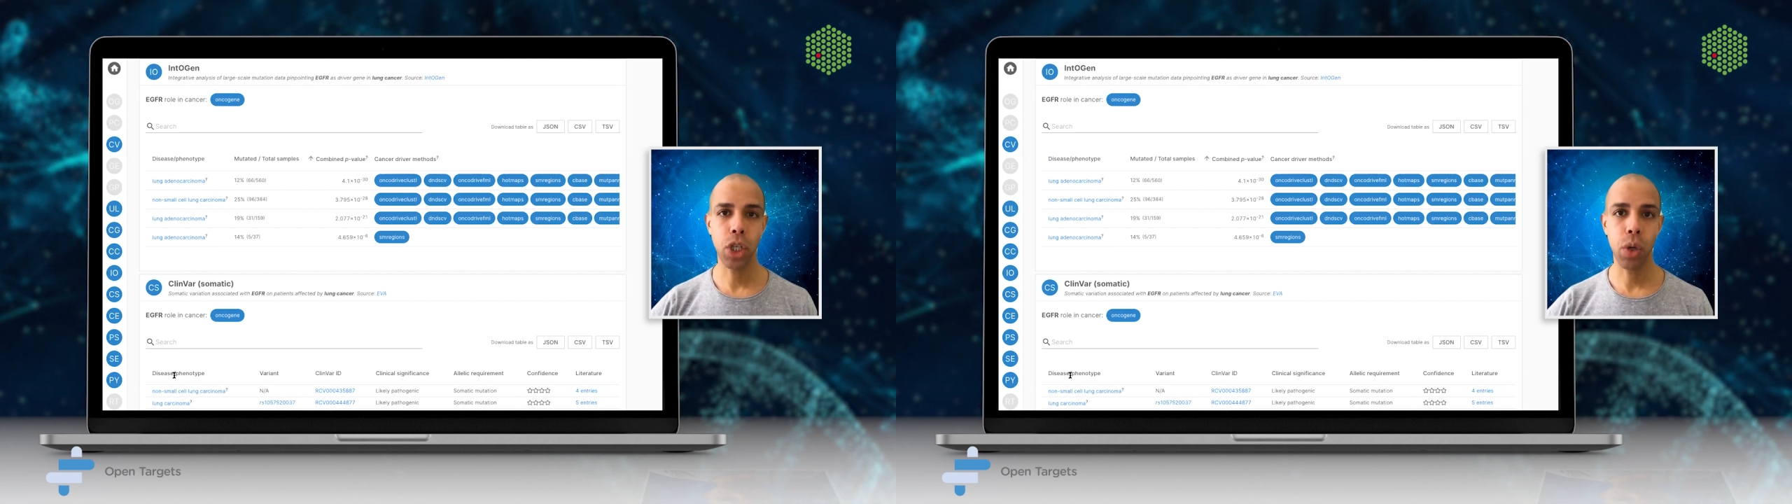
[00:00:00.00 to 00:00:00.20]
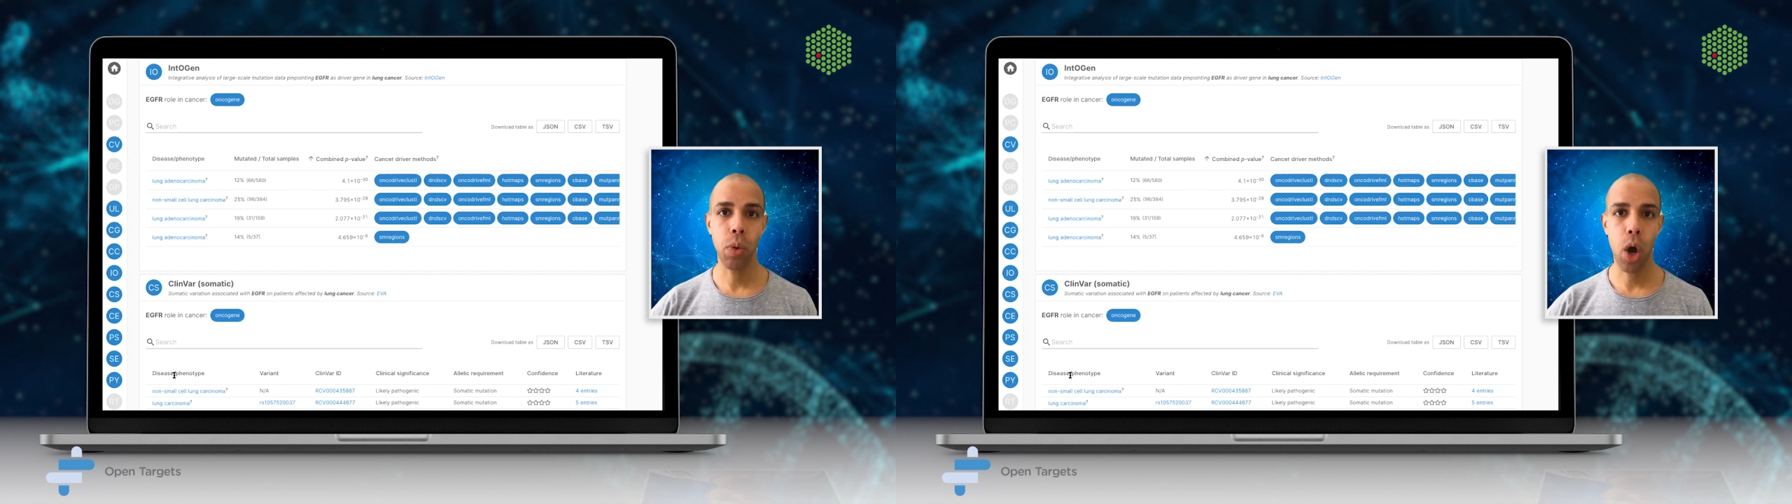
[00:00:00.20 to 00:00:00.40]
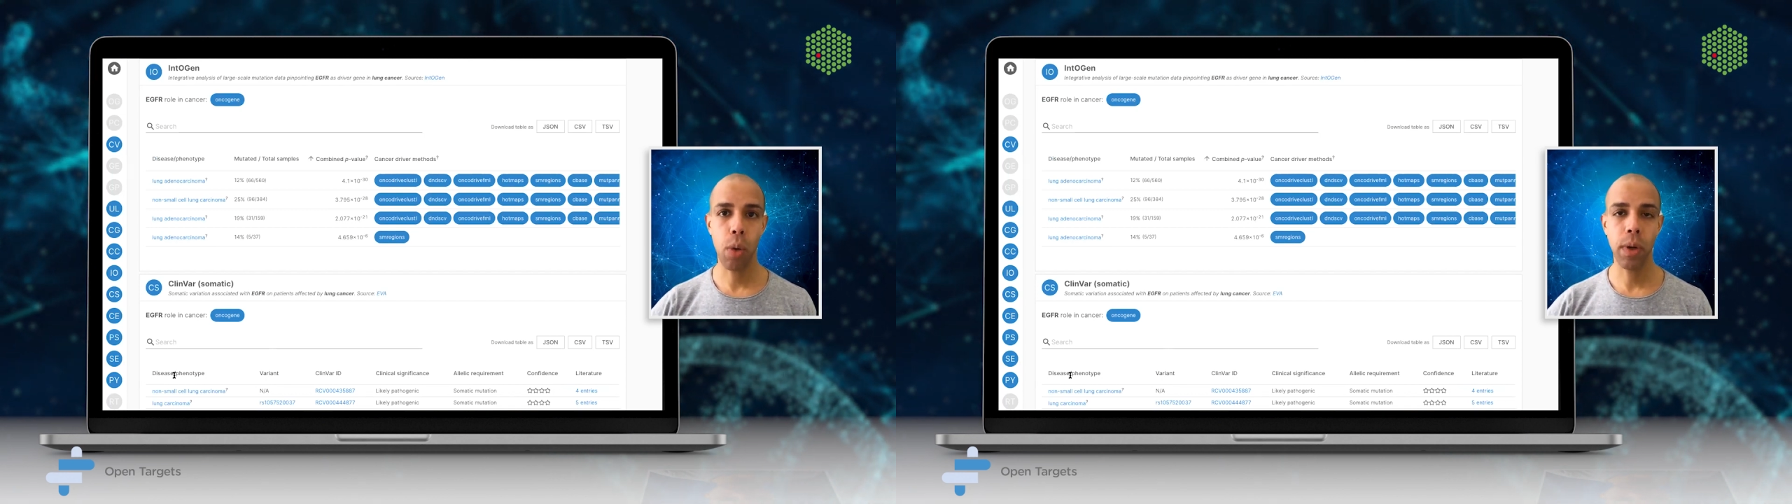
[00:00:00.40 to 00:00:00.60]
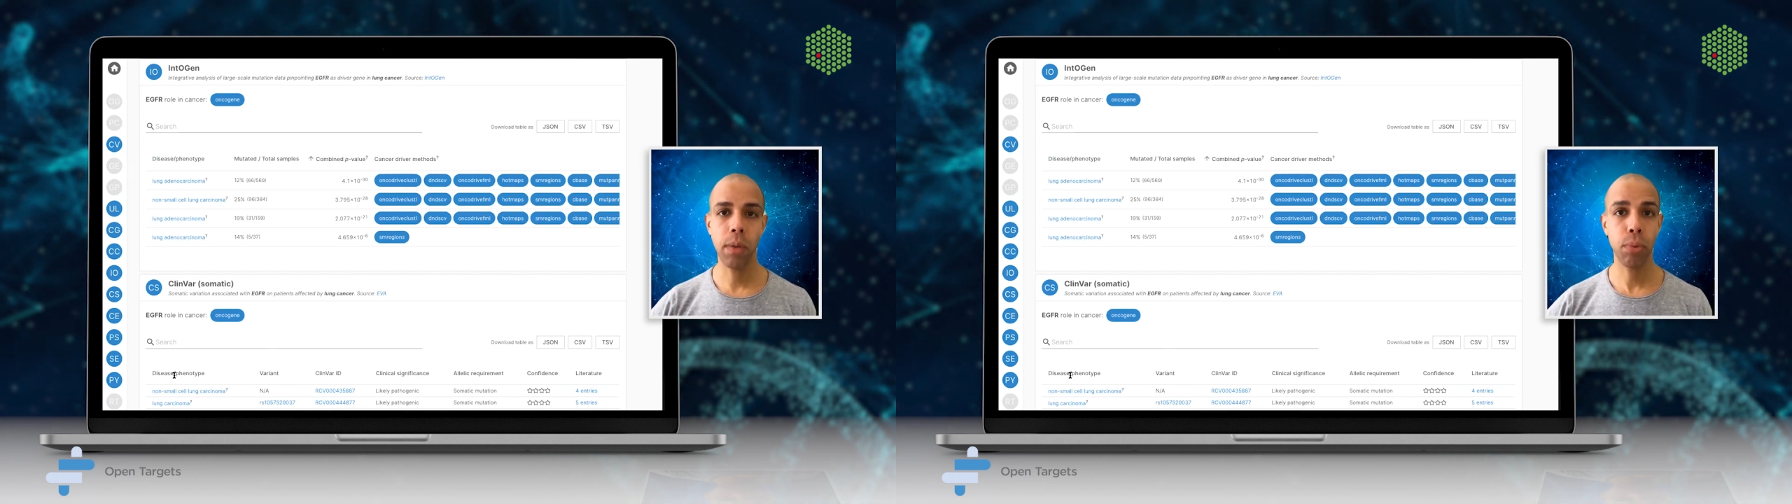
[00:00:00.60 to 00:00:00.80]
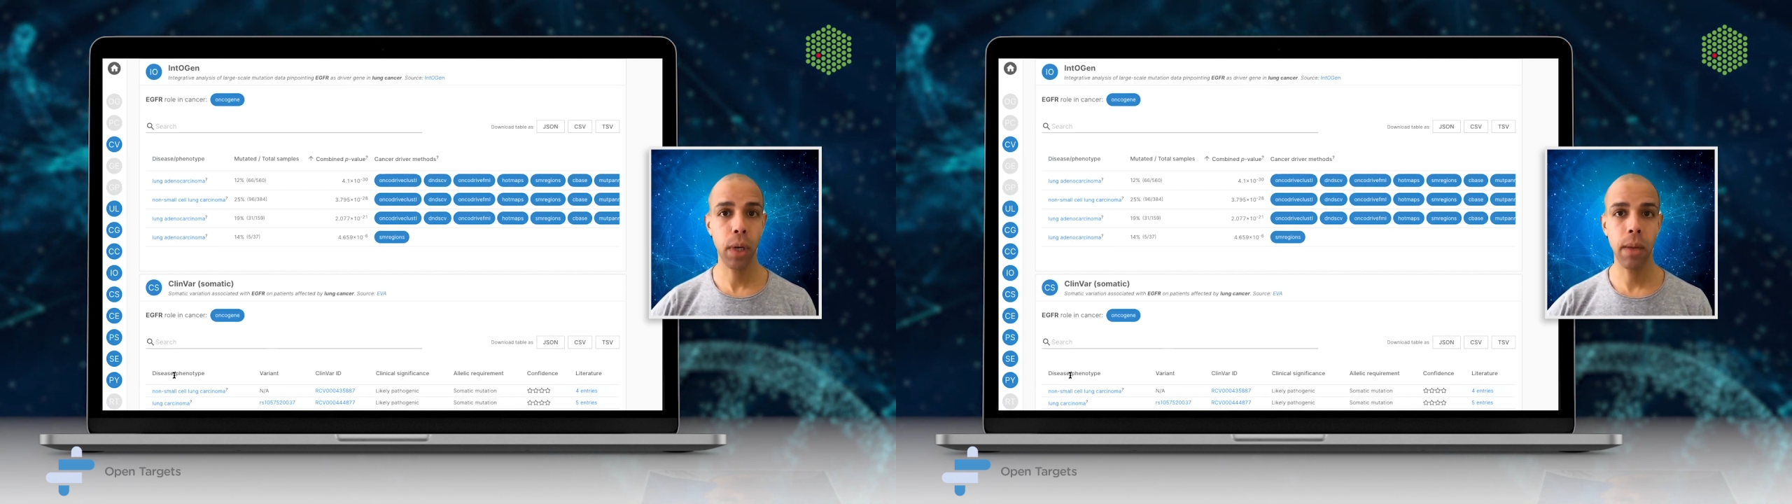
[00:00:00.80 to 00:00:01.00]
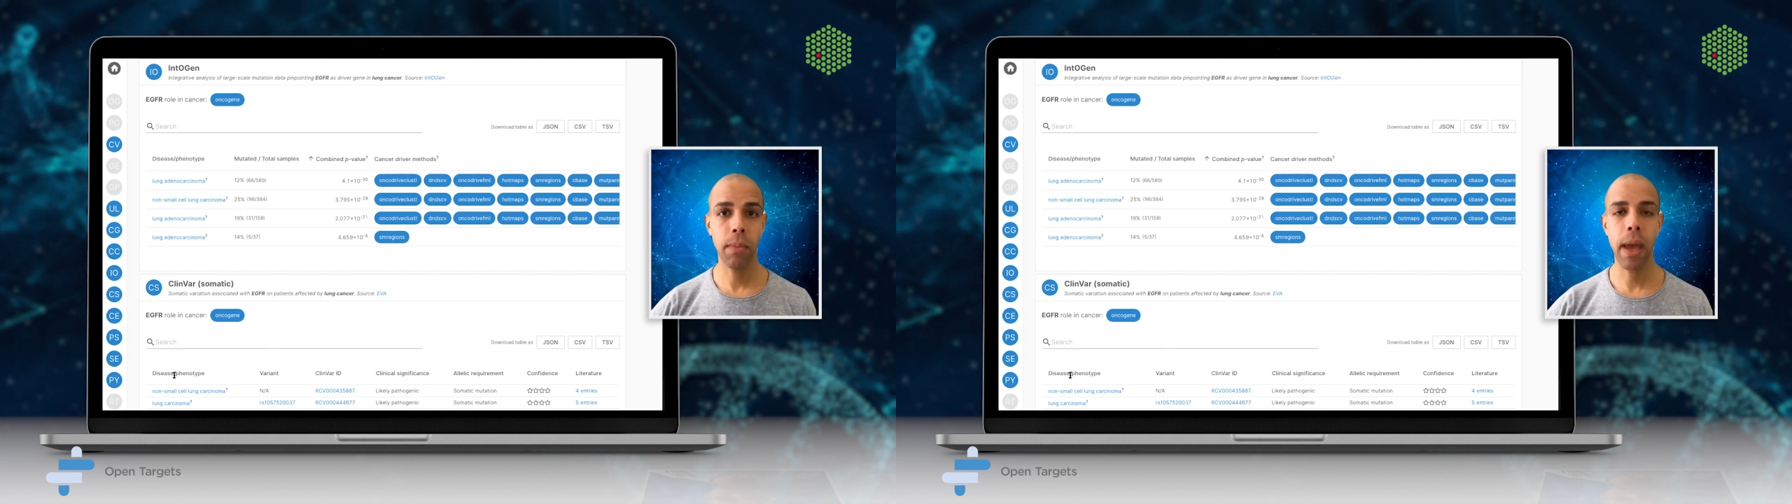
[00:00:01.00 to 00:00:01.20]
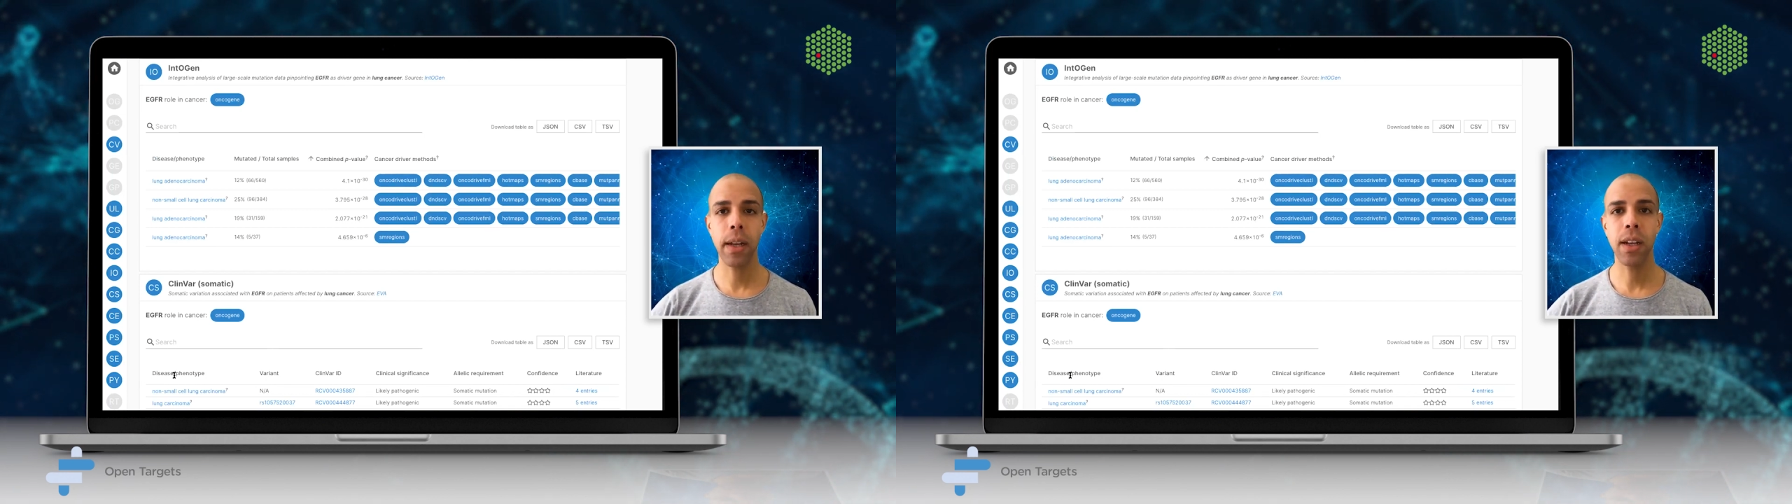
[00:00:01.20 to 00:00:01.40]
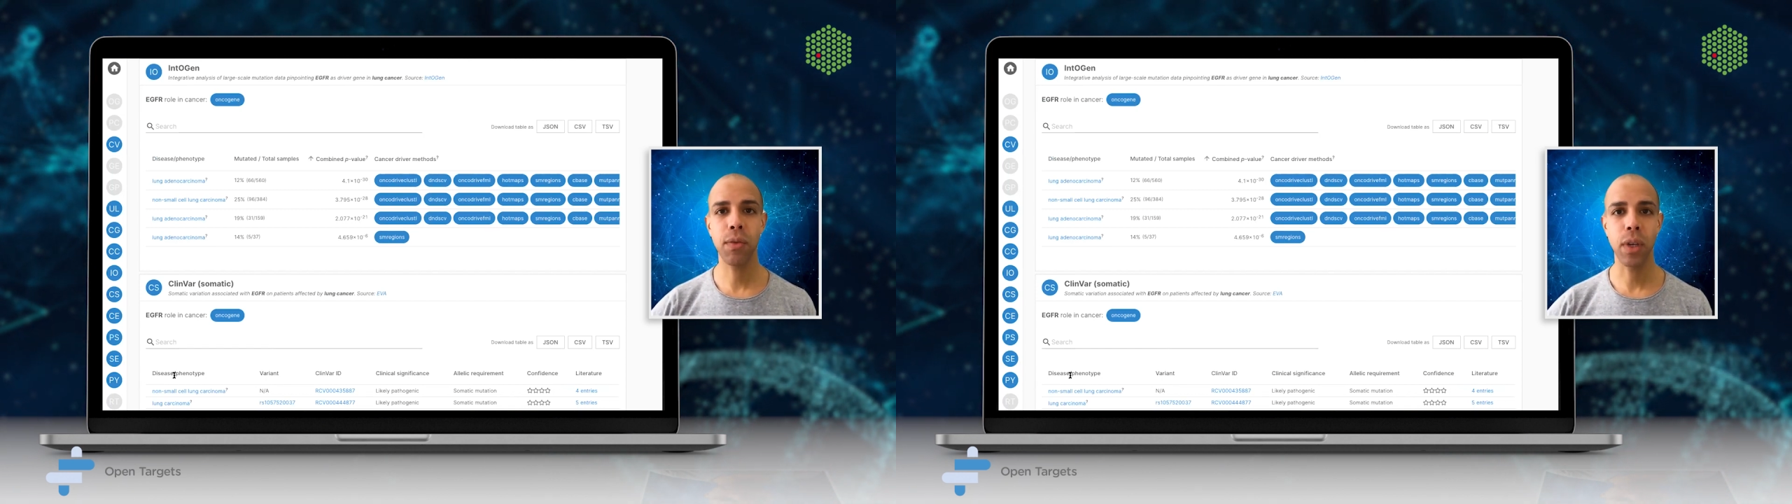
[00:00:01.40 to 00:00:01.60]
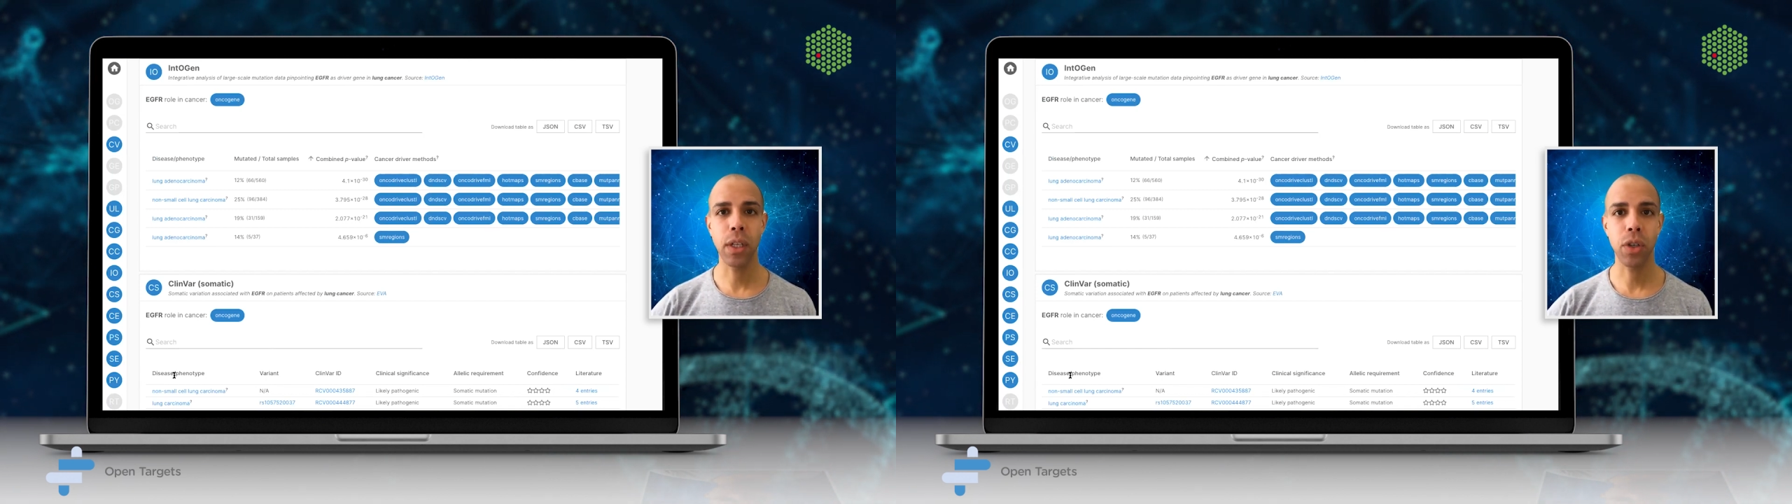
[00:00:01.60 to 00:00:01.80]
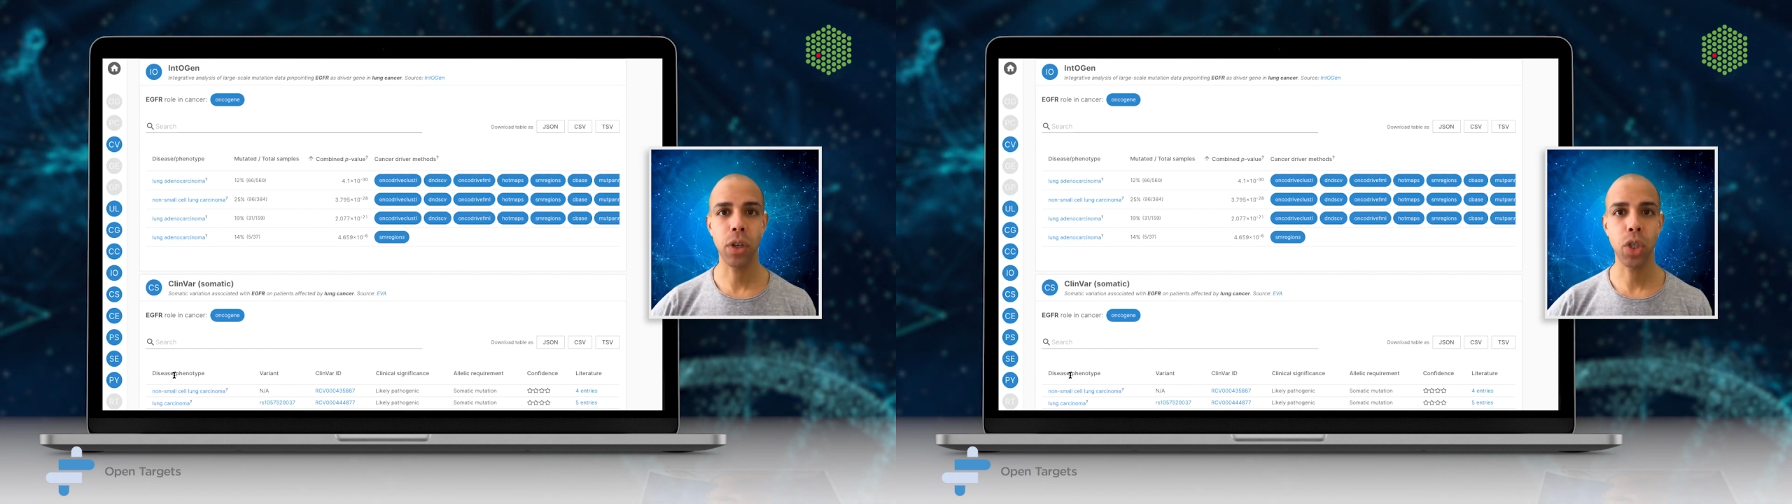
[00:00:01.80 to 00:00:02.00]
to open pre competitive
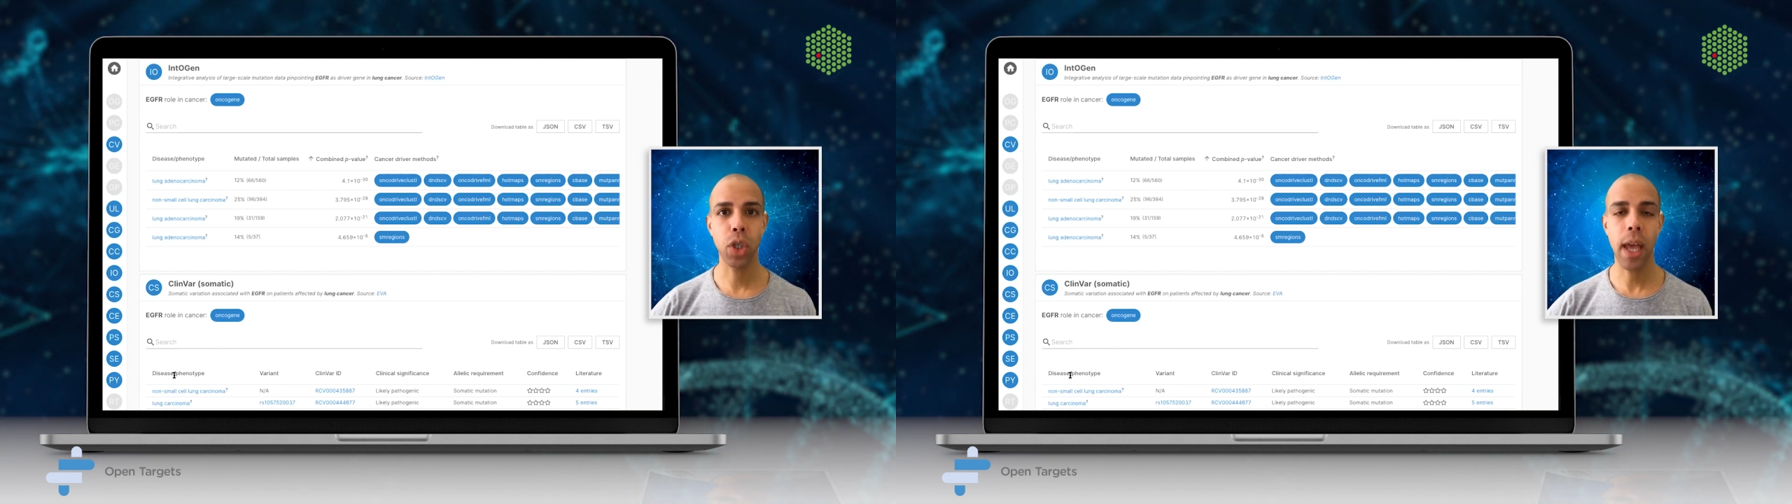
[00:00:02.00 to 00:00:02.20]
research,